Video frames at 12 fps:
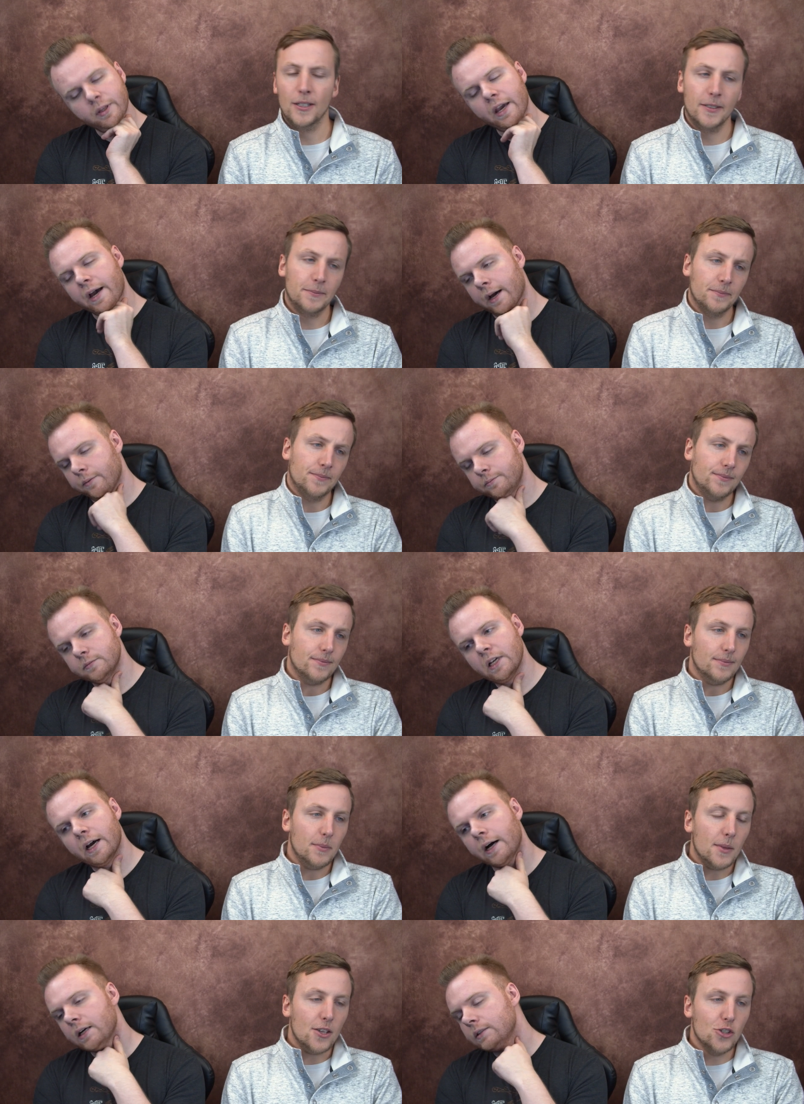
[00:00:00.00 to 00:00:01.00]
Speaker 1: Yeah.
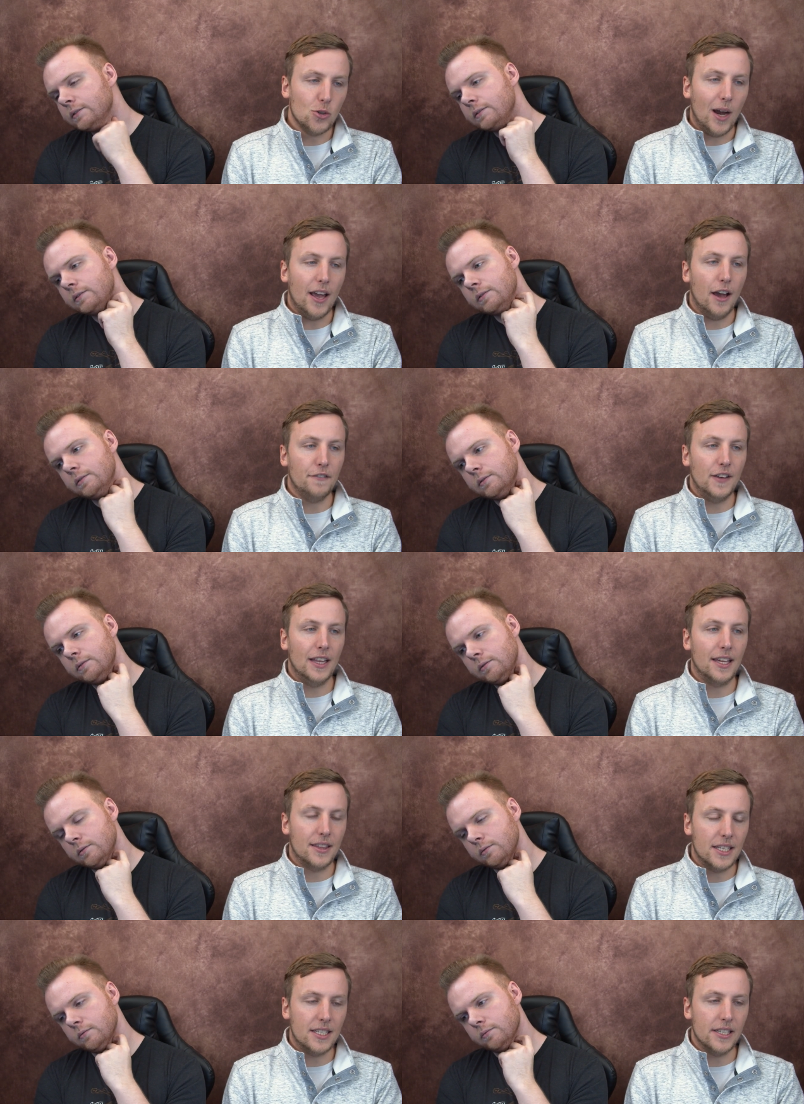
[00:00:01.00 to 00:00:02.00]
Yeah. So I, I feel
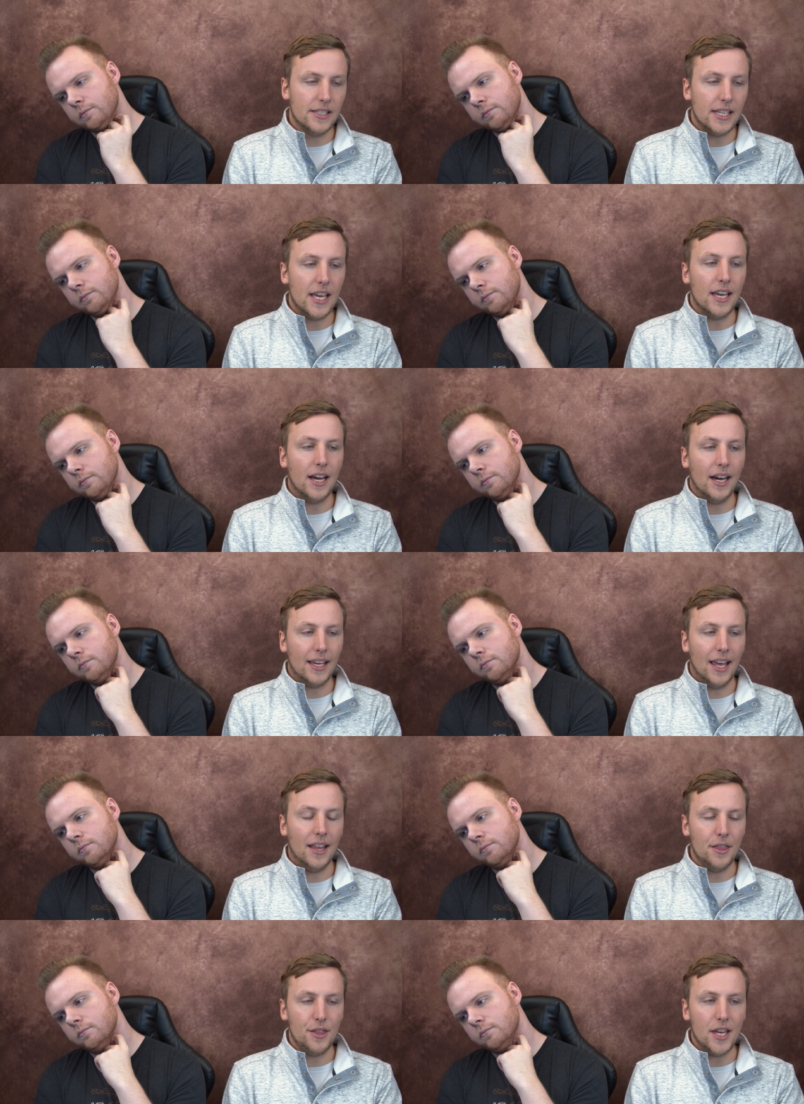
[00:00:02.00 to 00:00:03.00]
like this is the,
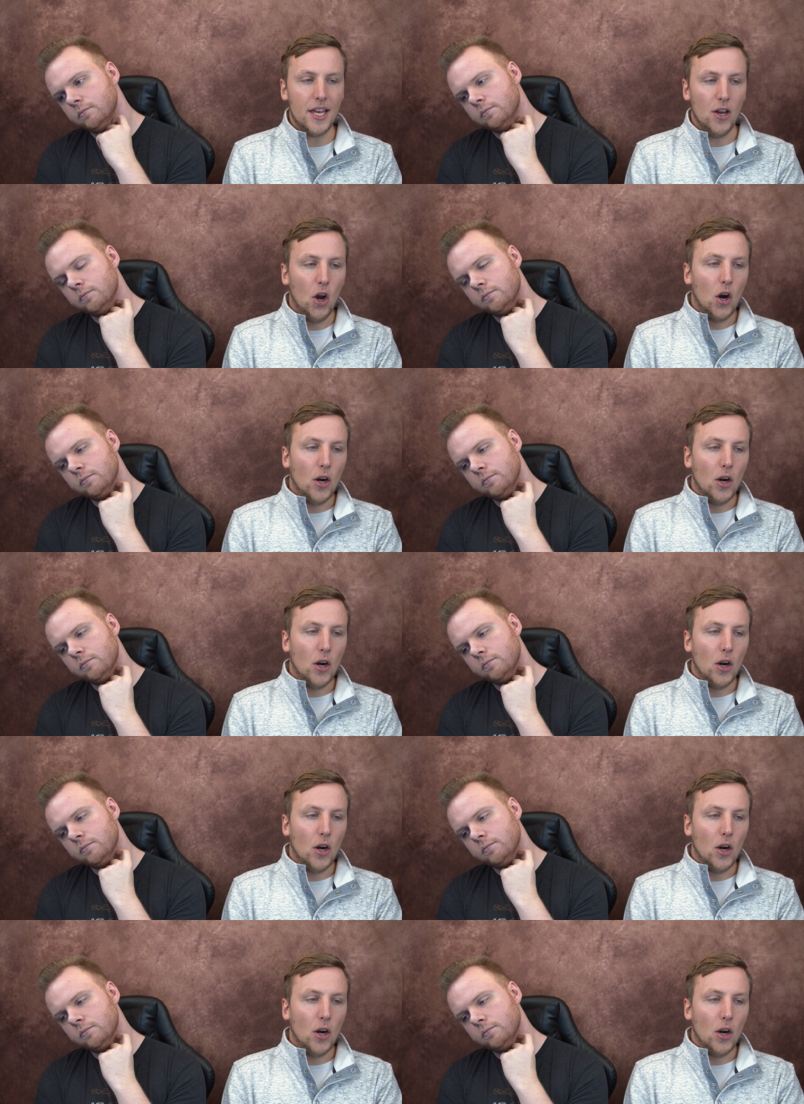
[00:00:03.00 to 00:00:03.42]
again, the